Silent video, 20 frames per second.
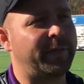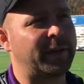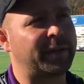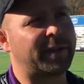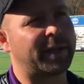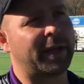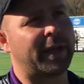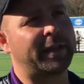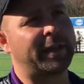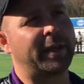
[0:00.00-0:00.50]

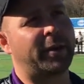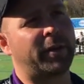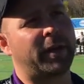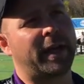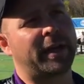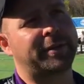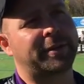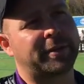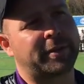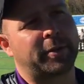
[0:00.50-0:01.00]
eventually got the
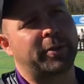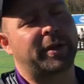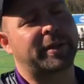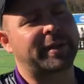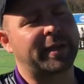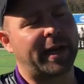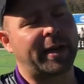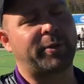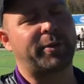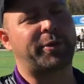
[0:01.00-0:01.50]
equalizer. So we're
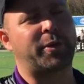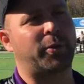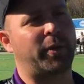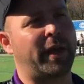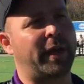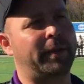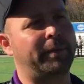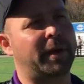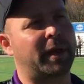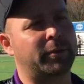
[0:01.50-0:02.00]
excited with the
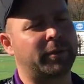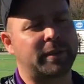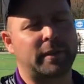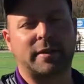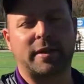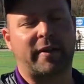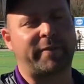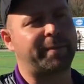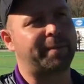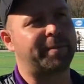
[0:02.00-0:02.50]
win, but it was
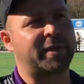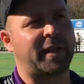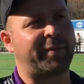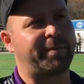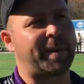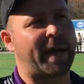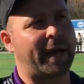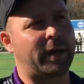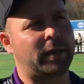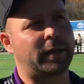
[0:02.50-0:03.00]
a tough,
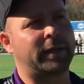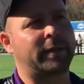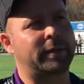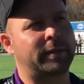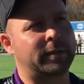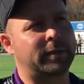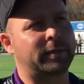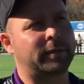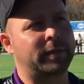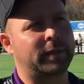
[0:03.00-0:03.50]
tough battle
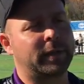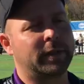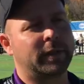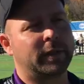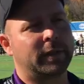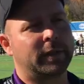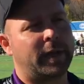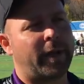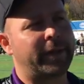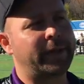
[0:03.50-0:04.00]
and
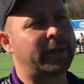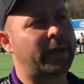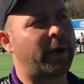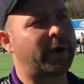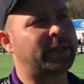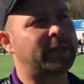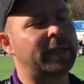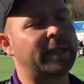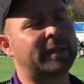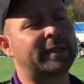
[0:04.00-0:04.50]
you know,
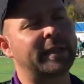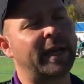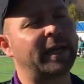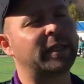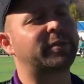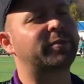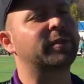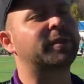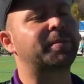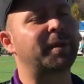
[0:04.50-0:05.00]
it's, it's
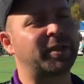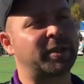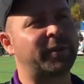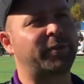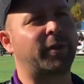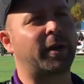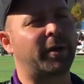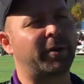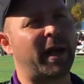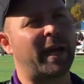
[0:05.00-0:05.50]
nice for
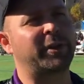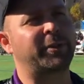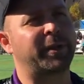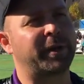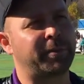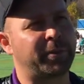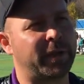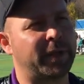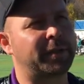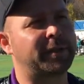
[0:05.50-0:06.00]
especially for our
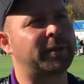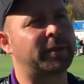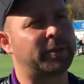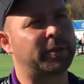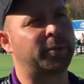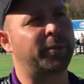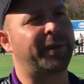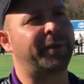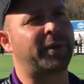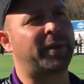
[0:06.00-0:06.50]
graduating
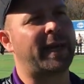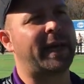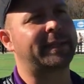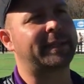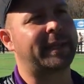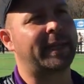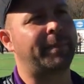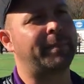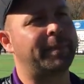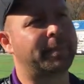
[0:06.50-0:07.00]
players to win their
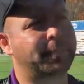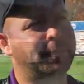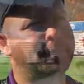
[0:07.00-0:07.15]
last game.